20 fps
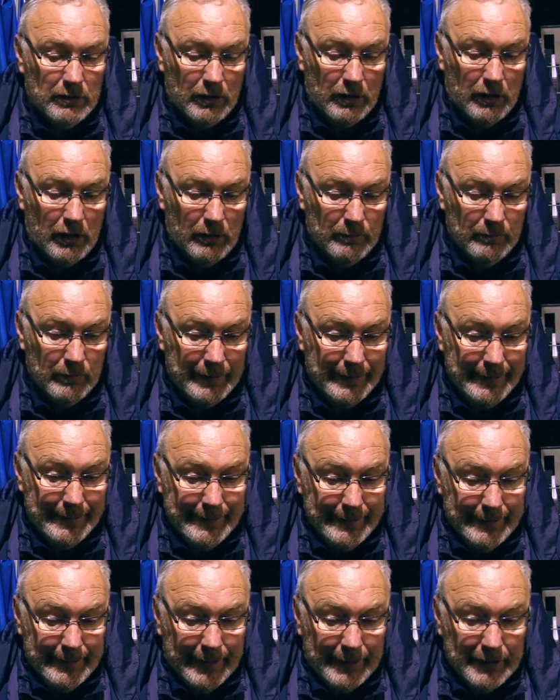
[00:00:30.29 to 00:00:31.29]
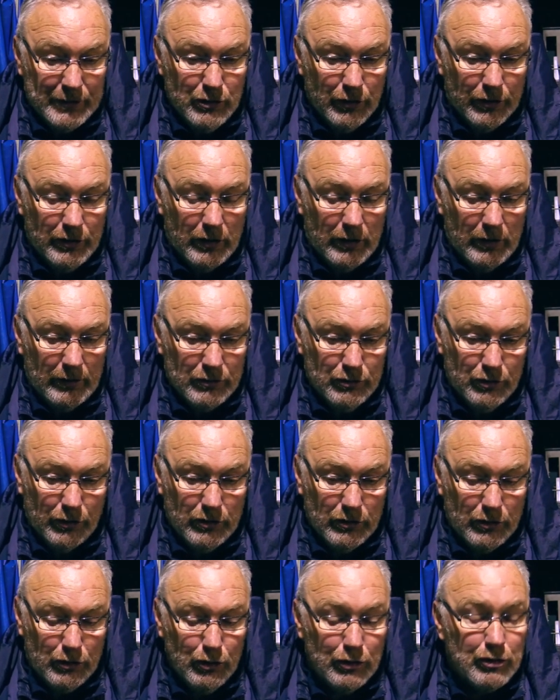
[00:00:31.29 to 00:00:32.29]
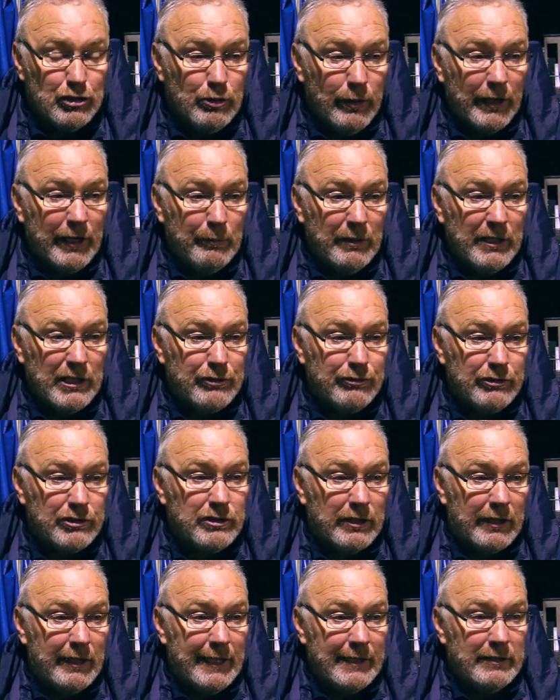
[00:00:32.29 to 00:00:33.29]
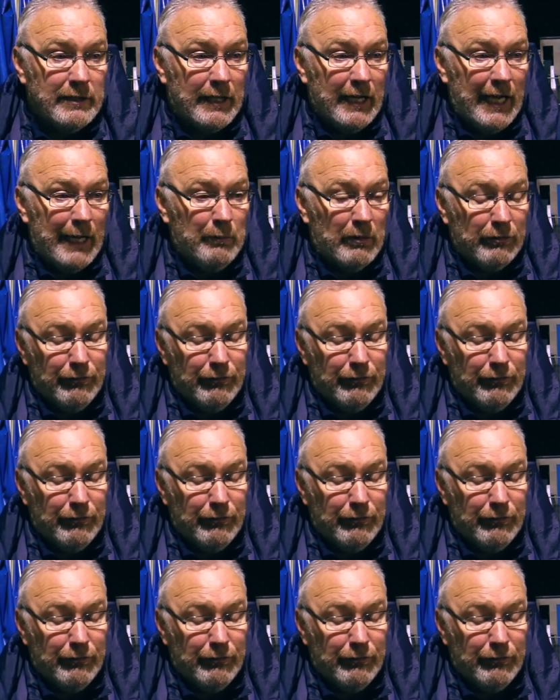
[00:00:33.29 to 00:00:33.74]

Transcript: And it took a good 20 minutes for us to get in the game.